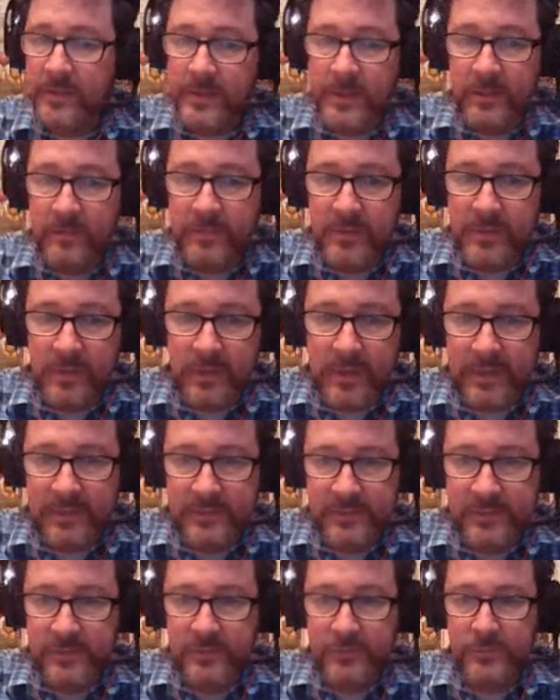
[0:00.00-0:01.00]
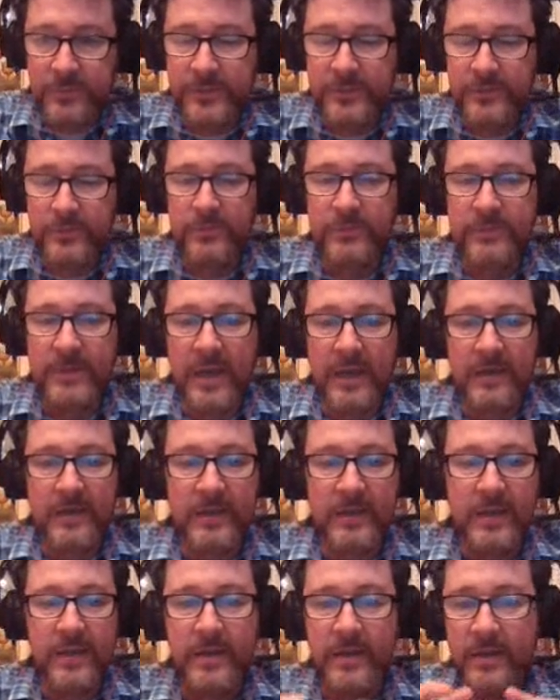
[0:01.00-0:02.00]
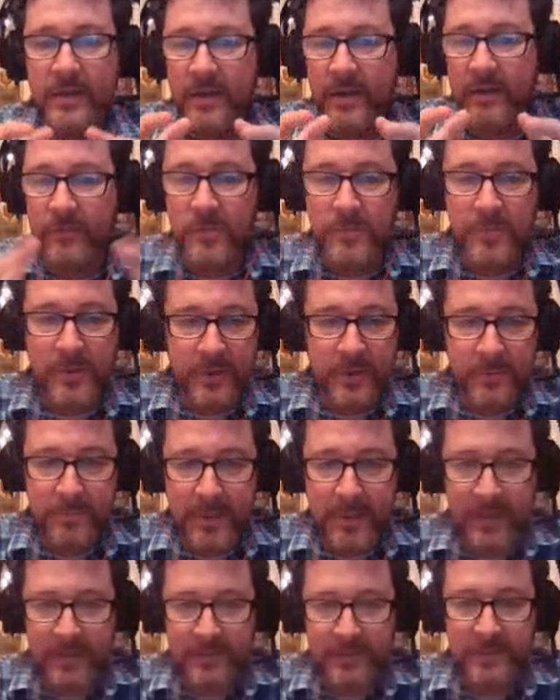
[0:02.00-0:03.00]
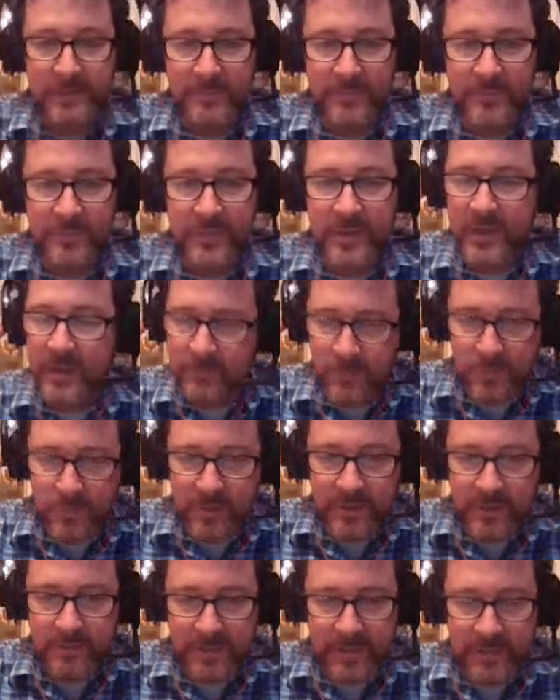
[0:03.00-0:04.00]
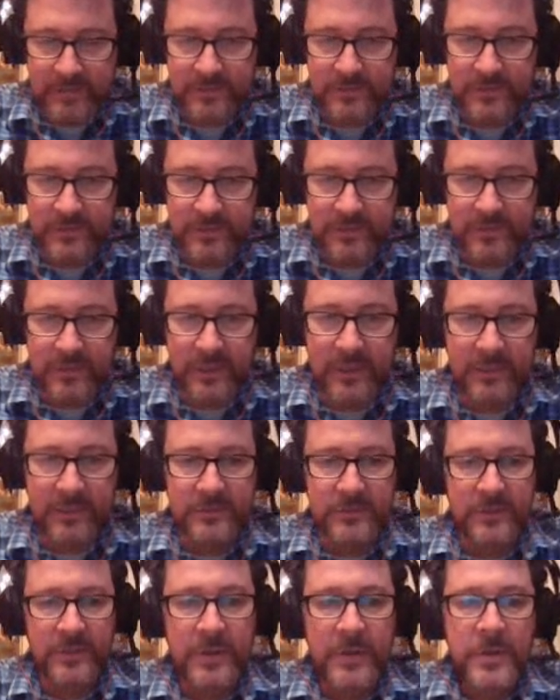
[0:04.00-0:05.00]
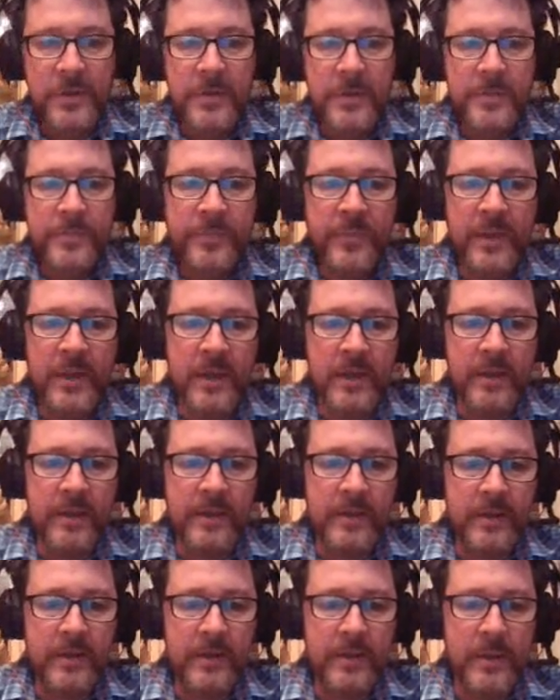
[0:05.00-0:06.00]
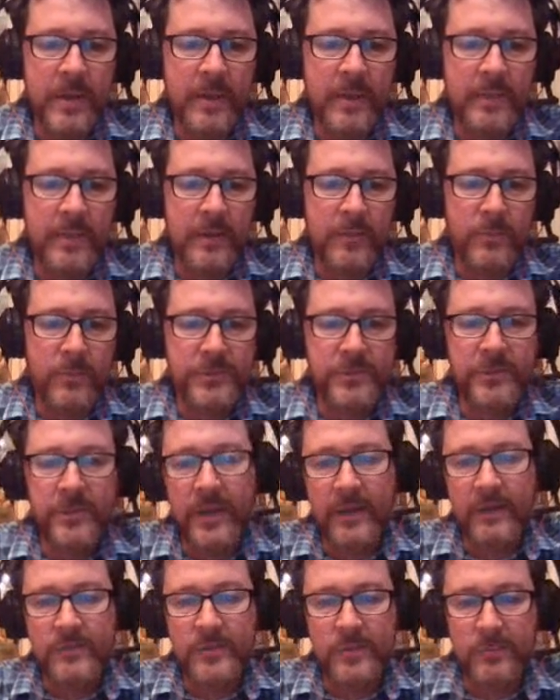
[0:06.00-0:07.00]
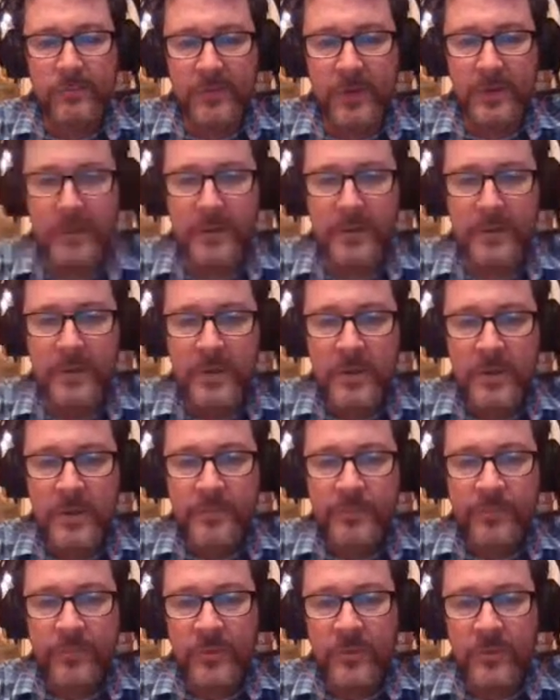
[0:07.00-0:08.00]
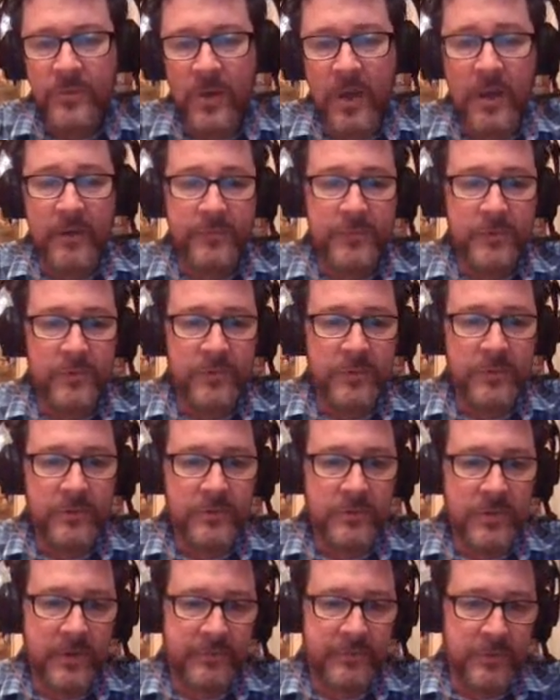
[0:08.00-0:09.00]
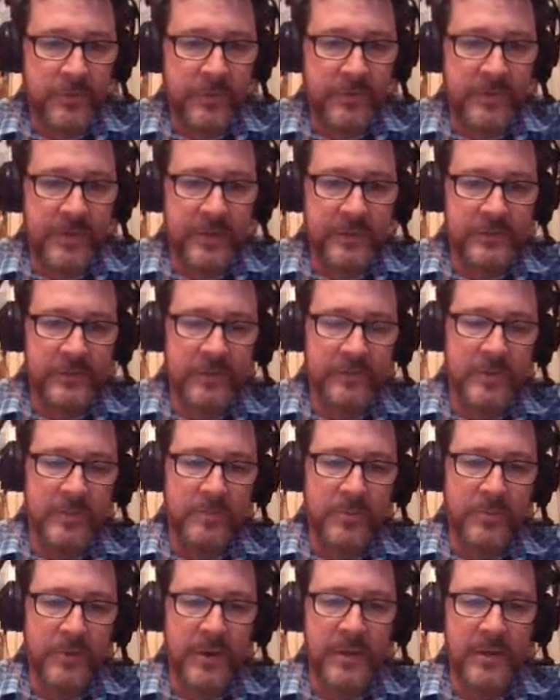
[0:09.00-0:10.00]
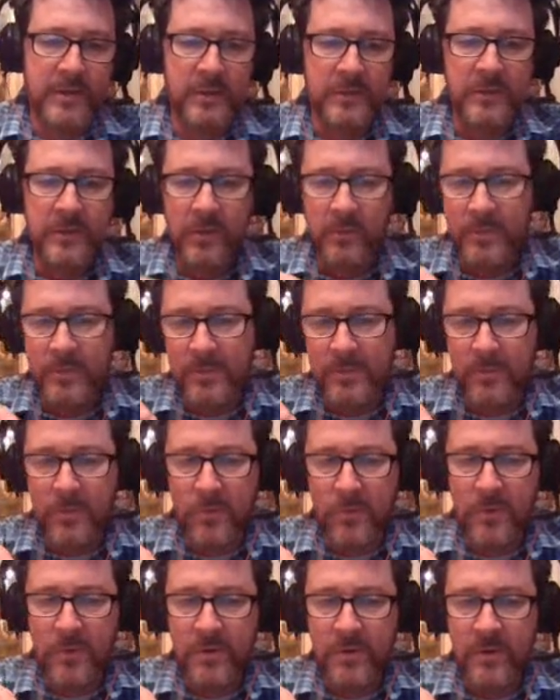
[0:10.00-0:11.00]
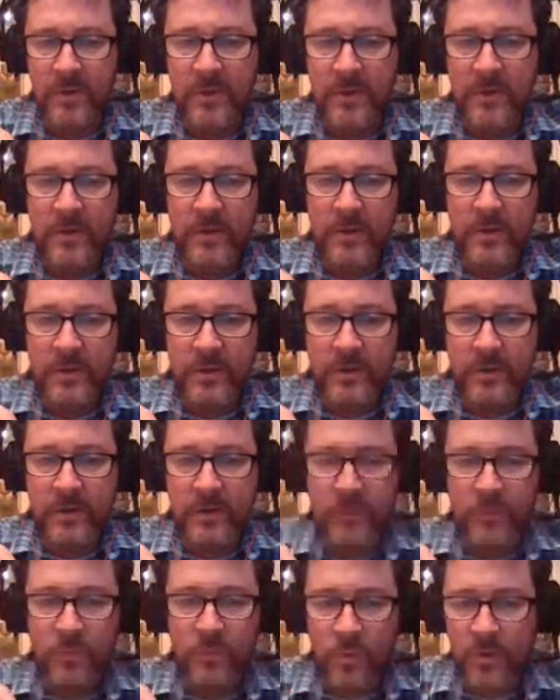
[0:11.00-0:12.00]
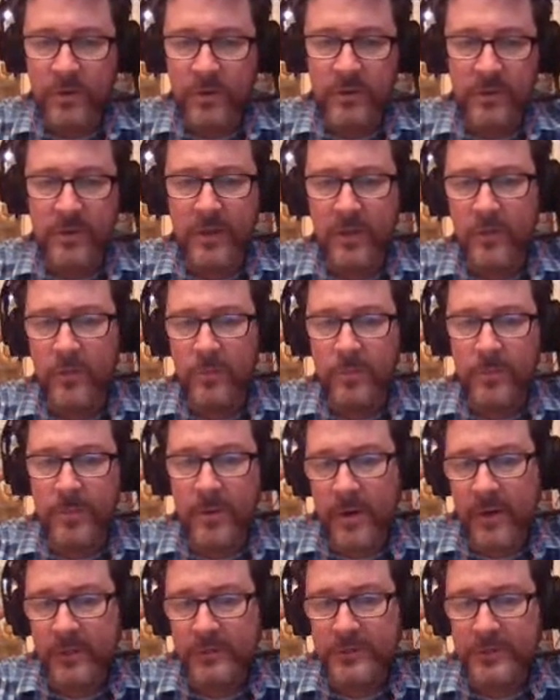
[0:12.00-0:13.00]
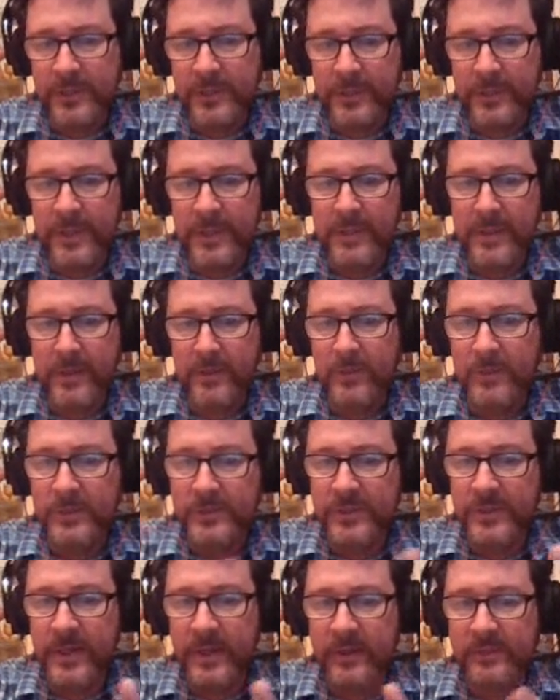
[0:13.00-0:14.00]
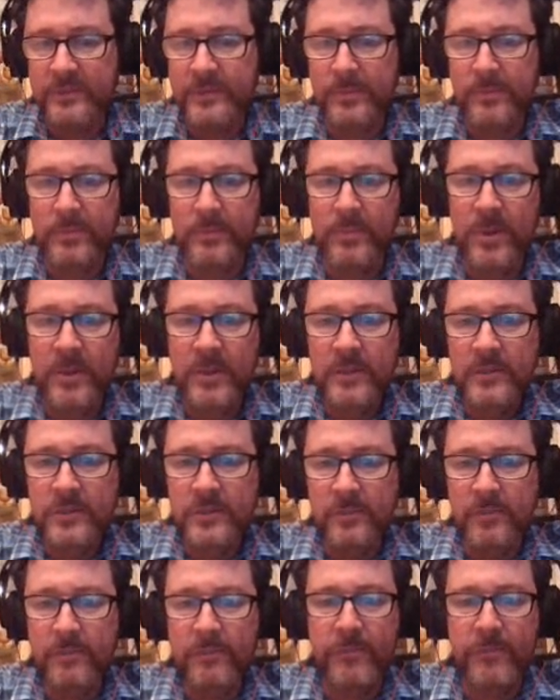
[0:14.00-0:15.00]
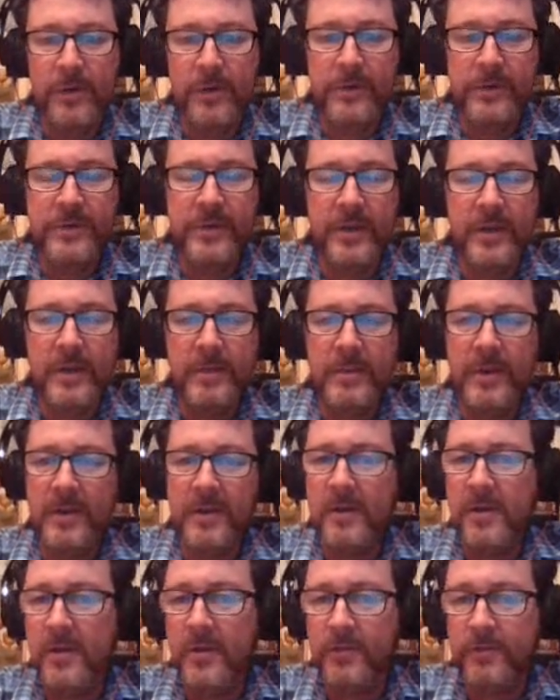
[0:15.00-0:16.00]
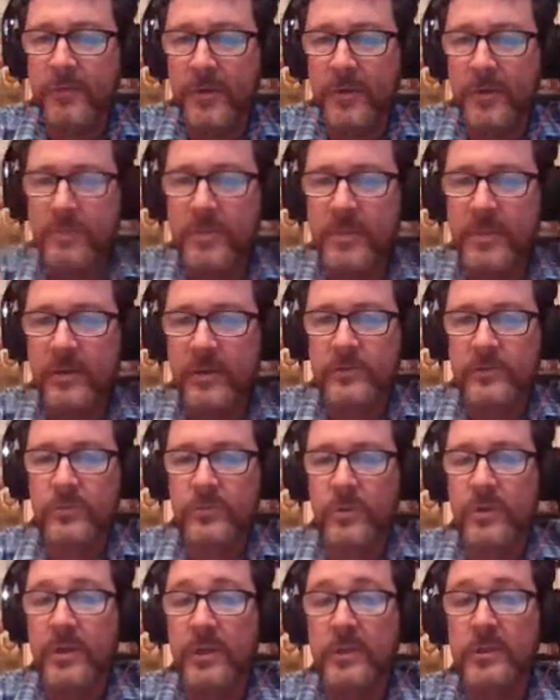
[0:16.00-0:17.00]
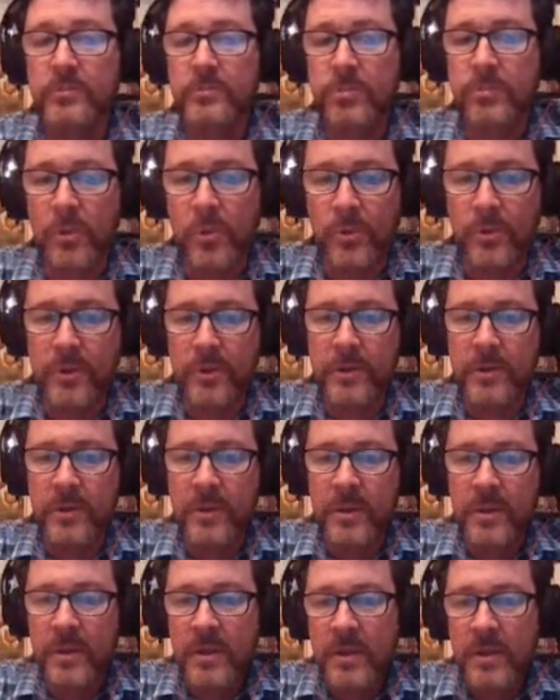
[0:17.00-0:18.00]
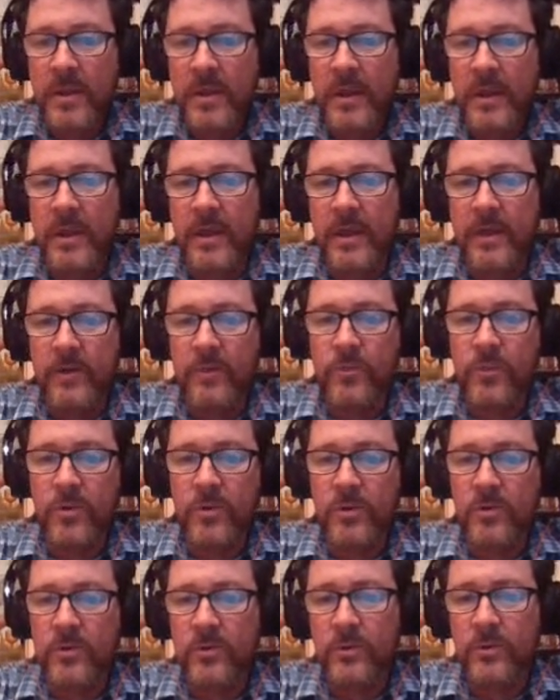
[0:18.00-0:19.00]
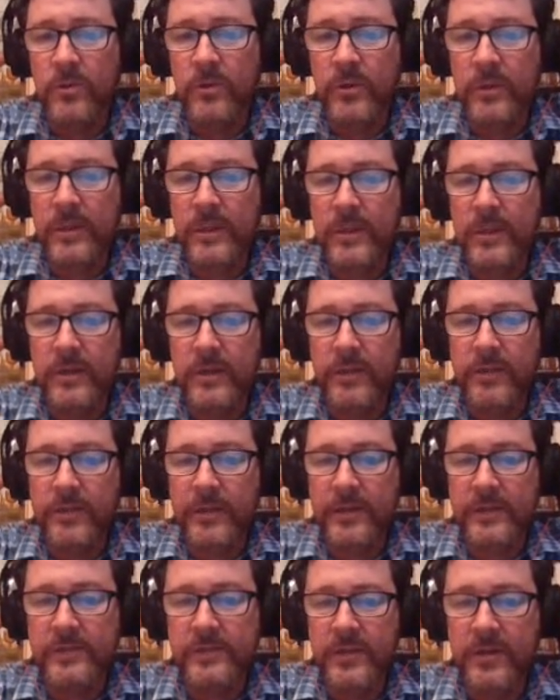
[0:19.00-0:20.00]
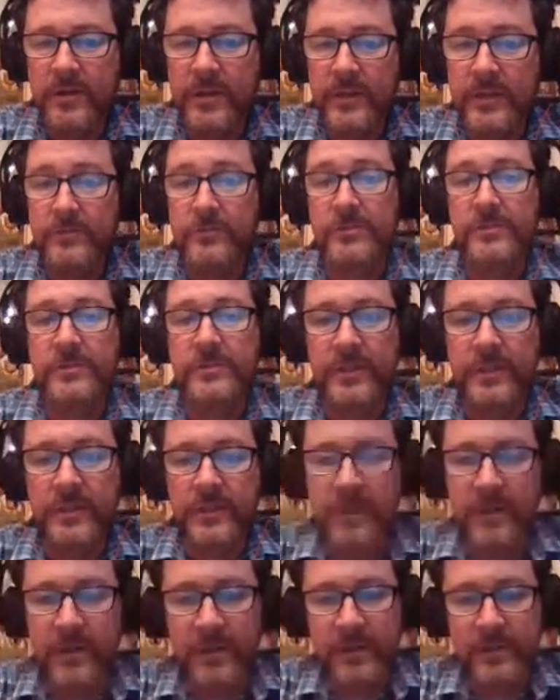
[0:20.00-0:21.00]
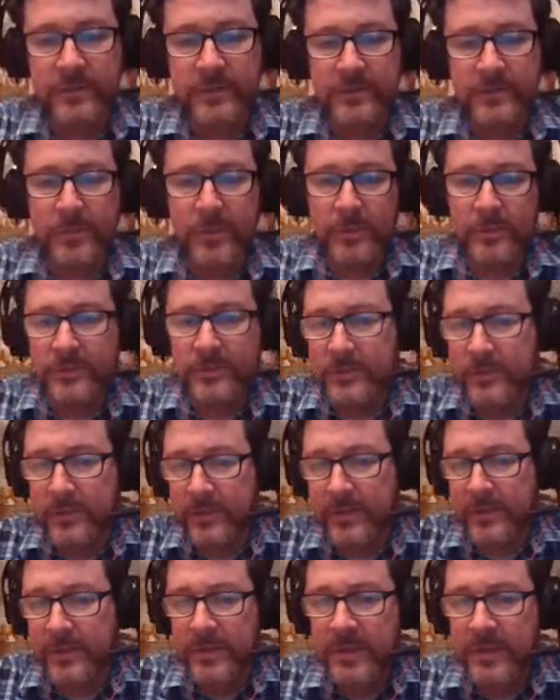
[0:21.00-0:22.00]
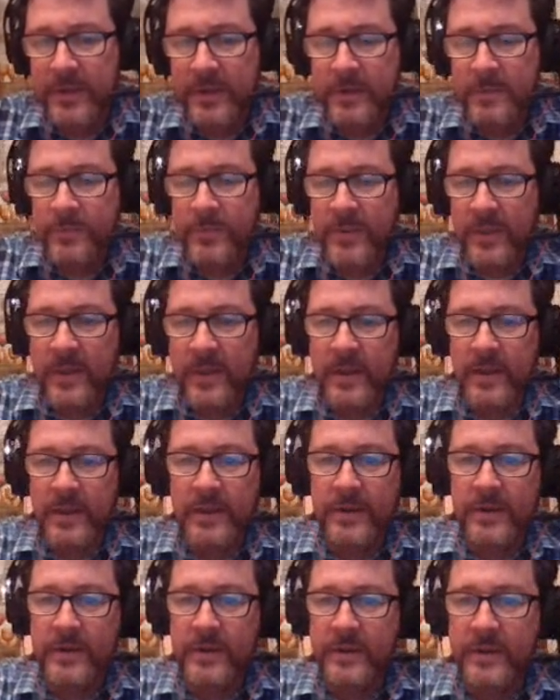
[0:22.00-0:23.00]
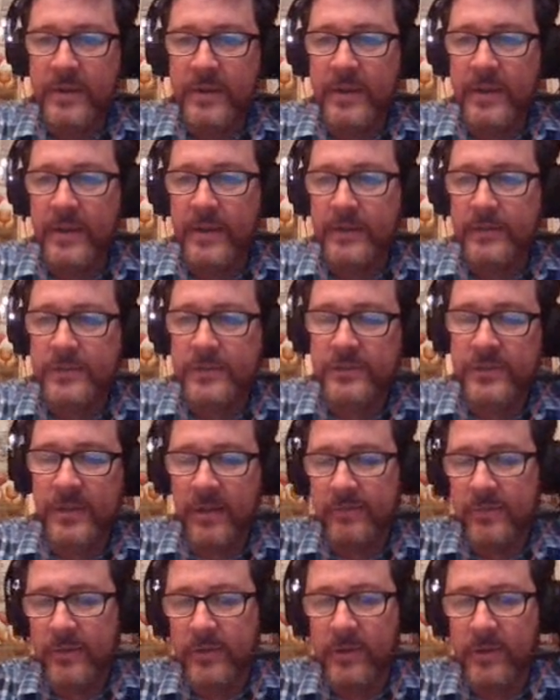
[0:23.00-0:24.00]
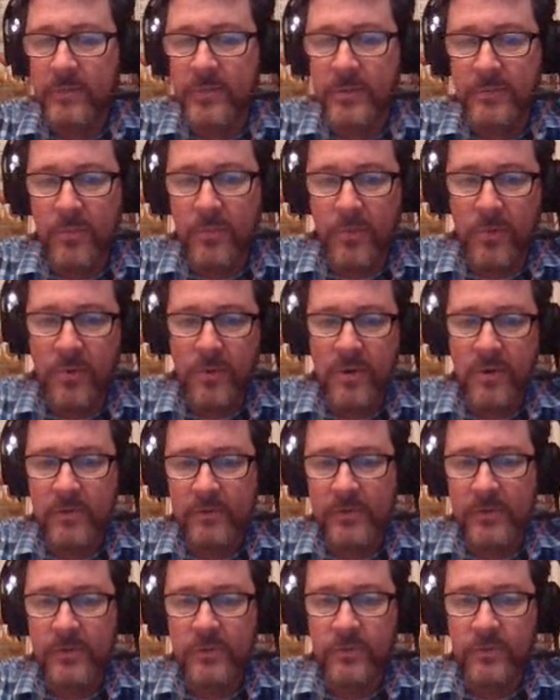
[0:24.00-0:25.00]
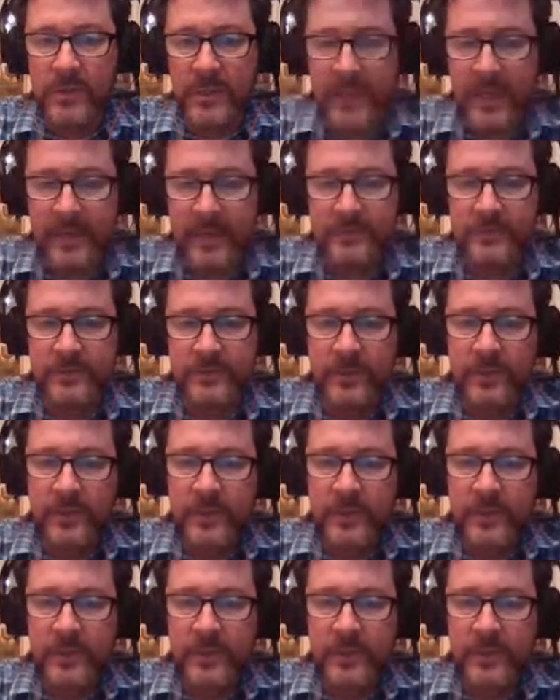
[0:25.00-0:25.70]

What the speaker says: even the last 6 weeks, we've got to get everybody passing. Everybody passes this class, and then we should have some fun after the Thanksgiving break. A little bit more work, another project, and then we should have some fun time. I call it fun because we're exploring and we're looking into things that are interesting to us personally, and just have a little bit more of a relaxed